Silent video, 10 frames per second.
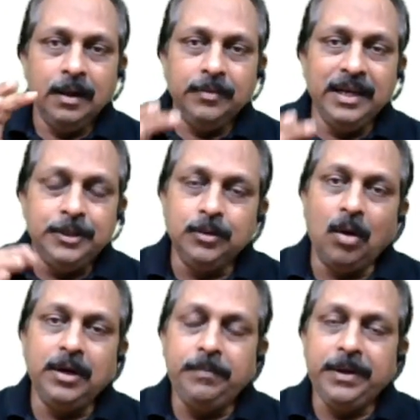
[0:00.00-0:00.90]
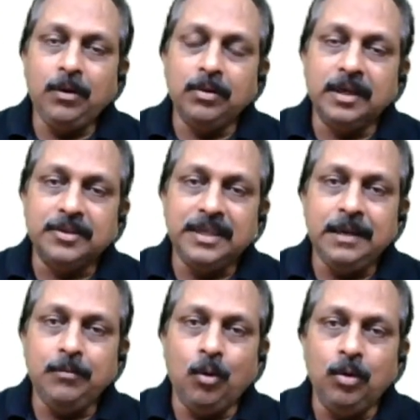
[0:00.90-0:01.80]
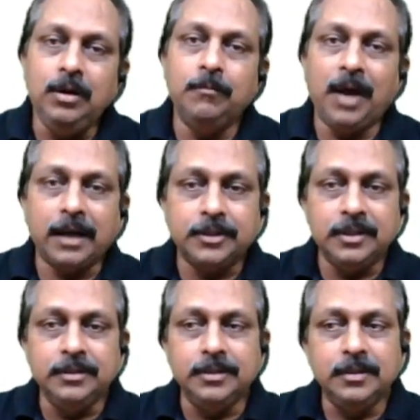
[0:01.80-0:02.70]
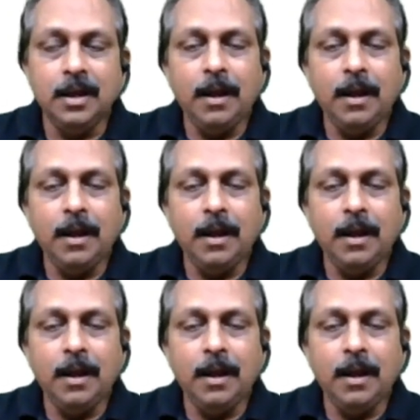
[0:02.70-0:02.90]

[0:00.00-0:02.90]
They should not depend on the same old vaccines,